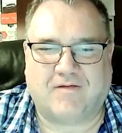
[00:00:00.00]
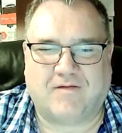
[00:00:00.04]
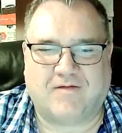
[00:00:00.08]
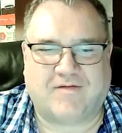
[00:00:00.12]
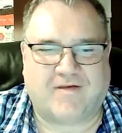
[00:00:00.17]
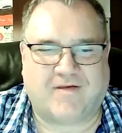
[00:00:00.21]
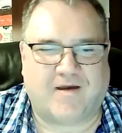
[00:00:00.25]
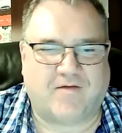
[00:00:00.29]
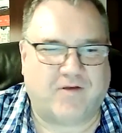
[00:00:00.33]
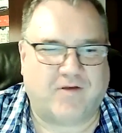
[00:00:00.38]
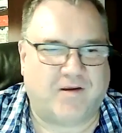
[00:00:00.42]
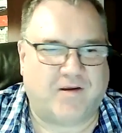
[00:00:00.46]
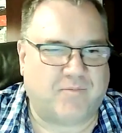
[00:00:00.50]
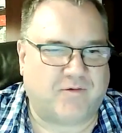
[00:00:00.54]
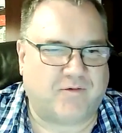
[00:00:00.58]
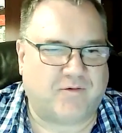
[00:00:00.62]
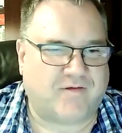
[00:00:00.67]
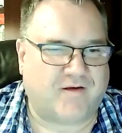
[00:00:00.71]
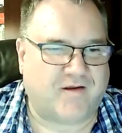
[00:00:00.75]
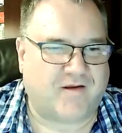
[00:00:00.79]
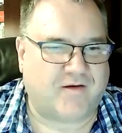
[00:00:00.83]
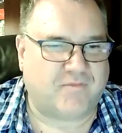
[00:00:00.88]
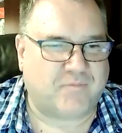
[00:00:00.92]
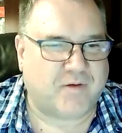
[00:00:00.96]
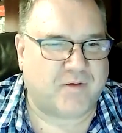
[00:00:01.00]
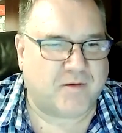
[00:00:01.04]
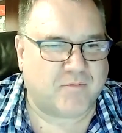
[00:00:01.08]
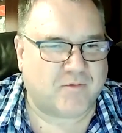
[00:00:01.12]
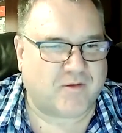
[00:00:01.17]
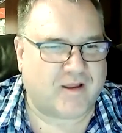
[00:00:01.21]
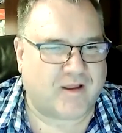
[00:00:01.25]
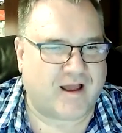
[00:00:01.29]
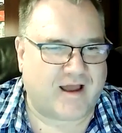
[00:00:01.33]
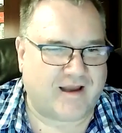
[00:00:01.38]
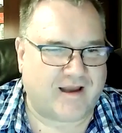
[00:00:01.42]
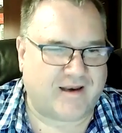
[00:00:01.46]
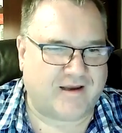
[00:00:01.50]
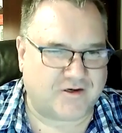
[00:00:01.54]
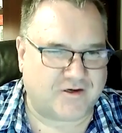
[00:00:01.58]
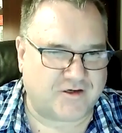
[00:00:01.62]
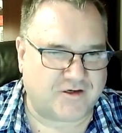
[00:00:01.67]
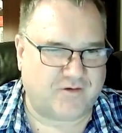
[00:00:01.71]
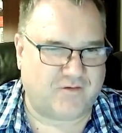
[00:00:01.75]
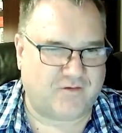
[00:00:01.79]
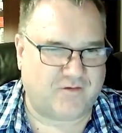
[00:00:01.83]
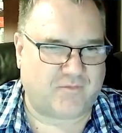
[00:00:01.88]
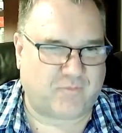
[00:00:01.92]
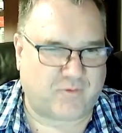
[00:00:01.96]
70% of people had
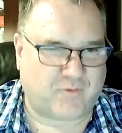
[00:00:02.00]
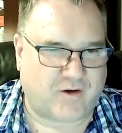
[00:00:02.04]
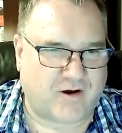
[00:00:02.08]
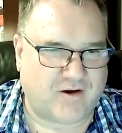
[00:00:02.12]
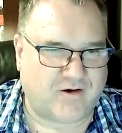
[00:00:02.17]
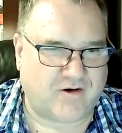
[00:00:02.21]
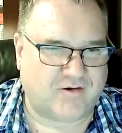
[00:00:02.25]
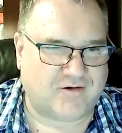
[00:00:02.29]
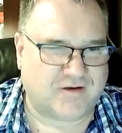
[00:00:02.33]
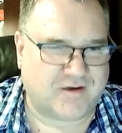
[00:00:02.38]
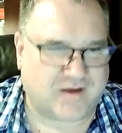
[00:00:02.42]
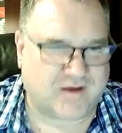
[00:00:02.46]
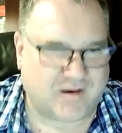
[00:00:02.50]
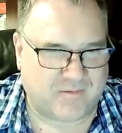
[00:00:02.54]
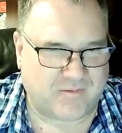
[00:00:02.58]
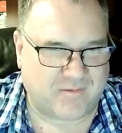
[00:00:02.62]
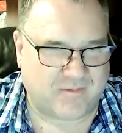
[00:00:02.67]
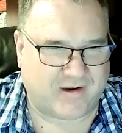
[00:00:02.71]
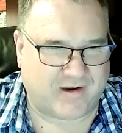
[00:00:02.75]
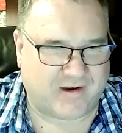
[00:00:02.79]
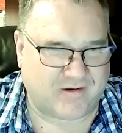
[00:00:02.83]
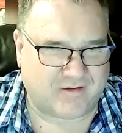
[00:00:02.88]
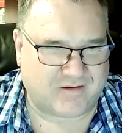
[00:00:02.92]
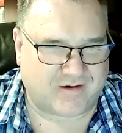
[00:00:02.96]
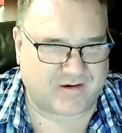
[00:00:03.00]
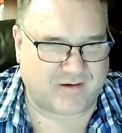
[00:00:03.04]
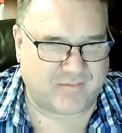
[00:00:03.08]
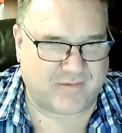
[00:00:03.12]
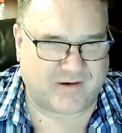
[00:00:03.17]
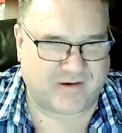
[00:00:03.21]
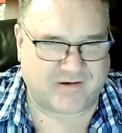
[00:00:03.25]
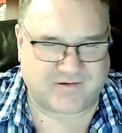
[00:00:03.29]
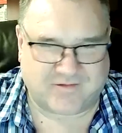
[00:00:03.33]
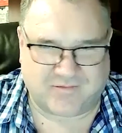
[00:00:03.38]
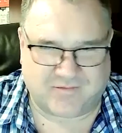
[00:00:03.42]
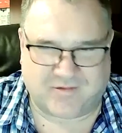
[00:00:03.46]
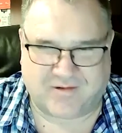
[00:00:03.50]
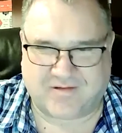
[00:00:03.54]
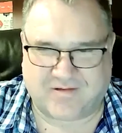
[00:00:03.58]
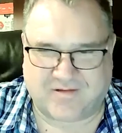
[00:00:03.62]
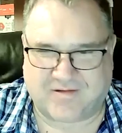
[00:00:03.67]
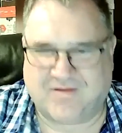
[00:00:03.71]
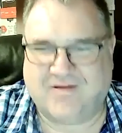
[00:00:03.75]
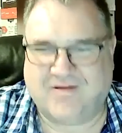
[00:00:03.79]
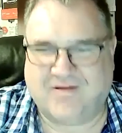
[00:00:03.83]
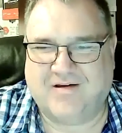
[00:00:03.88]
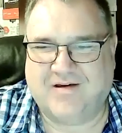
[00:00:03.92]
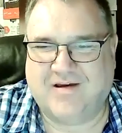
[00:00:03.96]
issues prior to coming to us,
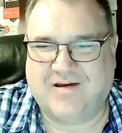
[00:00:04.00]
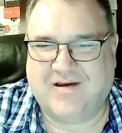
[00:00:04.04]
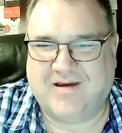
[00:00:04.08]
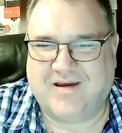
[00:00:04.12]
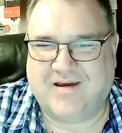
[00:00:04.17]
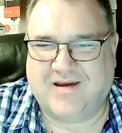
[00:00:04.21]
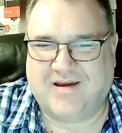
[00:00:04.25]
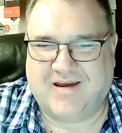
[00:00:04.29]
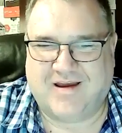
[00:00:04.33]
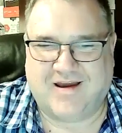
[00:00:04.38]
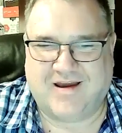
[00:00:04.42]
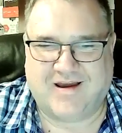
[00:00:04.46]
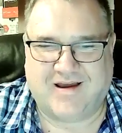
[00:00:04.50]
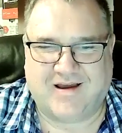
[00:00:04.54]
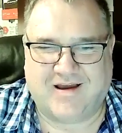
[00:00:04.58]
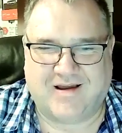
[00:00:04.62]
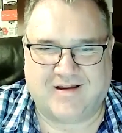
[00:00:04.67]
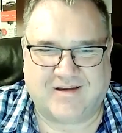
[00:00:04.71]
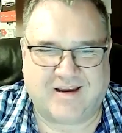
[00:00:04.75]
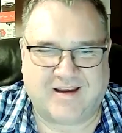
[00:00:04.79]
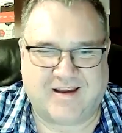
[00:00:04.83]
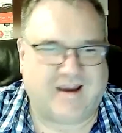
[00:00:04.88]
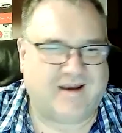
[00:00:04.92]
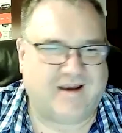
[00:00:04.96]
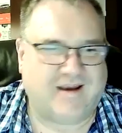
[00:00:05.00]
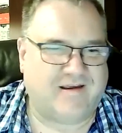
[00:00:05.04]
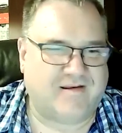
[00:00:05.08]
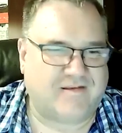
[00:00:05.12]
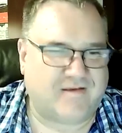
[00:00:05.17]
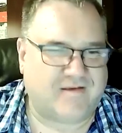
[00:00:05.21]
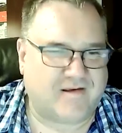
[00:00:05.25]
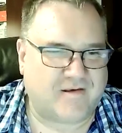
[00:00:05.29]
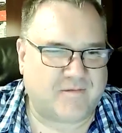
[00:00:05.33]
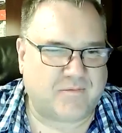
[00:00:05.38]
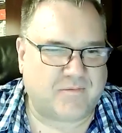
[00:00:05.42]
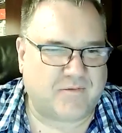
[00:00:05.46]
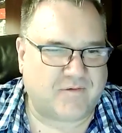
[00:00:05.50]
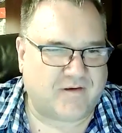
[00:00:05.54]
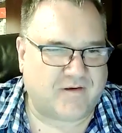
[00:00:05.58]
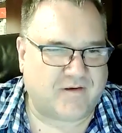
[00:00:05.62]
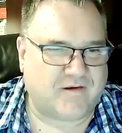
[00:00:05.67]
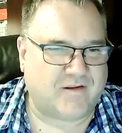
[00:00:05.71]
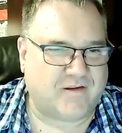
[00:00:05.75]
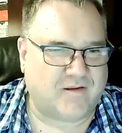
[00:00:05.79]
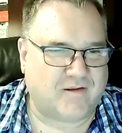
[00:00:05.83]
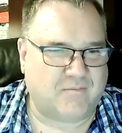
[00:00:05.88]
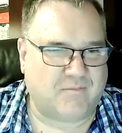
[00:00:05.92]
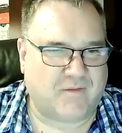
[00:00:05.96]
and 86%
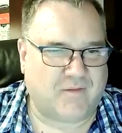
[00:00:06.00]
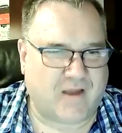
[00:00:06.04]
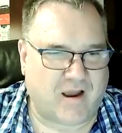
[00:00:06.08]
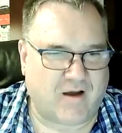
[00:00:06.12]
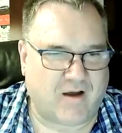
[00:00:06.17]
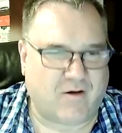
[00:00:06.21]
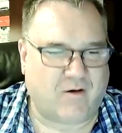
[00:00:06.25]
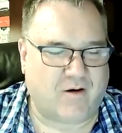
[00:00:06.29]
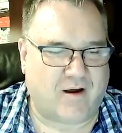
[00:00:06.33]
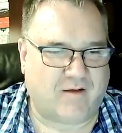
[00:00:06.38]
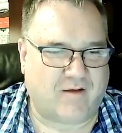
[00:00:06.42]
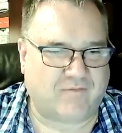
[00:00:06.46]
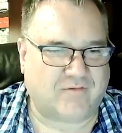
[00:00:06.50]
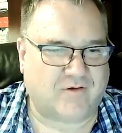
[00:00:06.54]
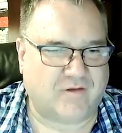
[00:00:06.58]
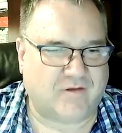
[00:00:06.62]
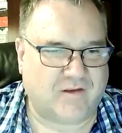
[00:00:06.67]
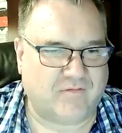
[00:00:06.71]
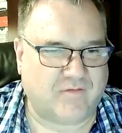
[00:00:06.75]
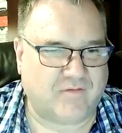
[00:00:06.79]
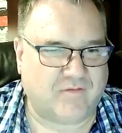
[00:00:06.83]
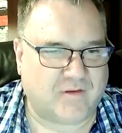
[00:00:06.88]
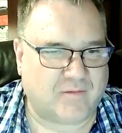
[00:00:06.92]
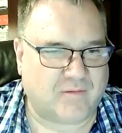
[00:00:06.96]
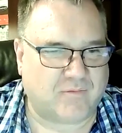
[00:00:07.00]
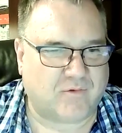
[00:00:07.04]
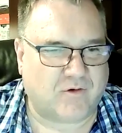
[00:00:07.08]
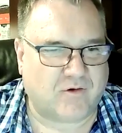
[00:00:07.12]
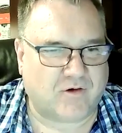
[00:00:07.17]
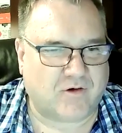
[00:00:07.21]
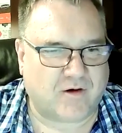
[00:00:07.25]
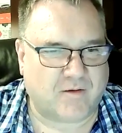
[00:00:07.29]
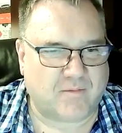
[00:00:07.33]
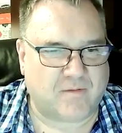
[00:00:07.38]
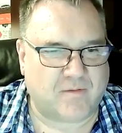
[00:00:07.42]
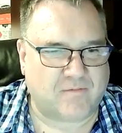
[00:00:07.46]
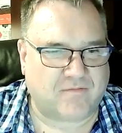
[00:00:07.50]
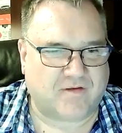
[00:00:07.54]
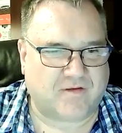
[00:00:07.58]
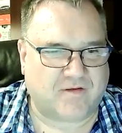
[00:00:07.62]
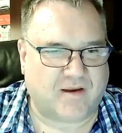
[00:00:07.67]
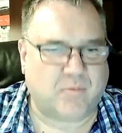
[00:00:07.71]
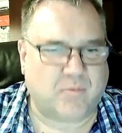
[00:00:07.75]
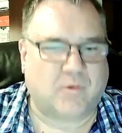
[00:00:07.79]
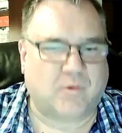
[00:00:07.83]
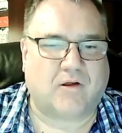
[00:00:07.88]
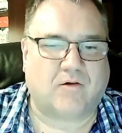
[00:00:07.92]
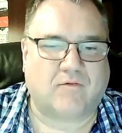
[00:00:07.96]
of them now, after leaving the program, have
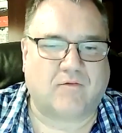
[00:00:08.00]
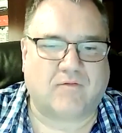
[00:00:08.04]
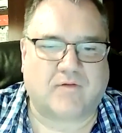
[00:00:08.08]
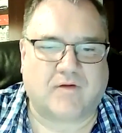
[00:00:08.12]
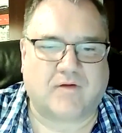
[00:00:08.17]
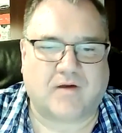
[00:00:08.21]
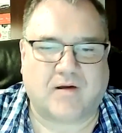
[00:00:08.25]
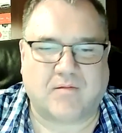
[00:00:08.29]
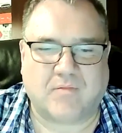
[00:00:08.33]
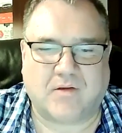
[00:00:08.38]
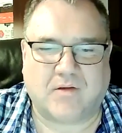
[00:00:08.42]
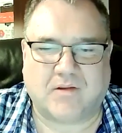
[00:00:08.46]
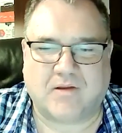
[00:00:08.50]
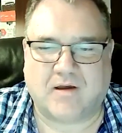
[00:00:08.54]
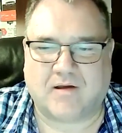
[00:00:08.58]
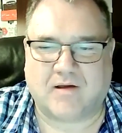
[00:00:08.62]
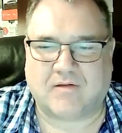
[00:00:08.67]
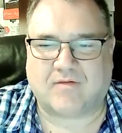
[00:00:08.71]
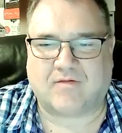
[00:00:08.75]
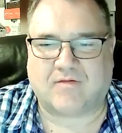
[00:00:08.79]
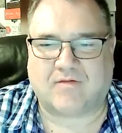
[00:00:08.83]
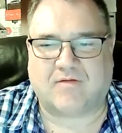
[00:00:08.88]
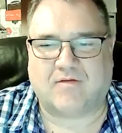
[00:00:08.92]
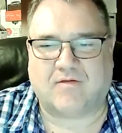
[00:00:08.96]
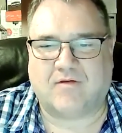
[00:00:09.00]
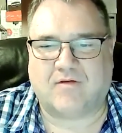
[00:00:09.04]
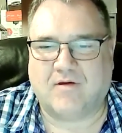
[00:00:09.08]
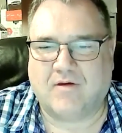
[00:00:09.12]
stable housing. I mean, that's